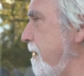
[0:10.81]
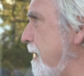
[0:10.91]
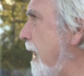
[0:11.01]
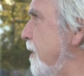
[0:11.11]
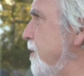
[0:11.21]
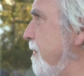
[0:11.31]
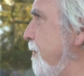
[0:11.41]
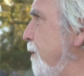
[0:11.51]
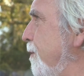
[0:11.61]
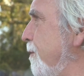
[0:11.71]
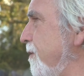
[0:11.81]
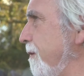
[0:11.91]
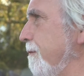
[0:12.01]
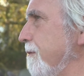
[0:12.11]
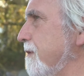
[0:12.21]
an analogy that you could
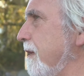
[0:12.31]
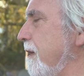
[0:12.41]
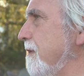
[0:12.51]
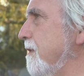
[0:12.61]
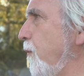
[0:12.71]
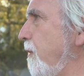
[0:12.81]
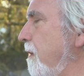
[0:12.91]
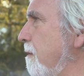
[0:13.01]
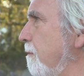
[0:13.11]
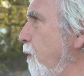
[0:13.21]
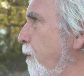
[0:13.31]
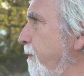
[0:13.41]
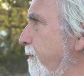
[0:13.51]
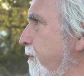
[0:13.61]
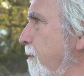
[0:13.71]
use is that we didn't
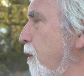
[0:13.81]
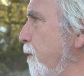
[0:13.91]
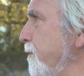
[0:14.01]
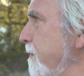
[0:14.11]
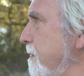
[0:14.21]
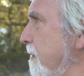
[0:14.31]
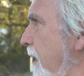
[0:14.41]
move from horses to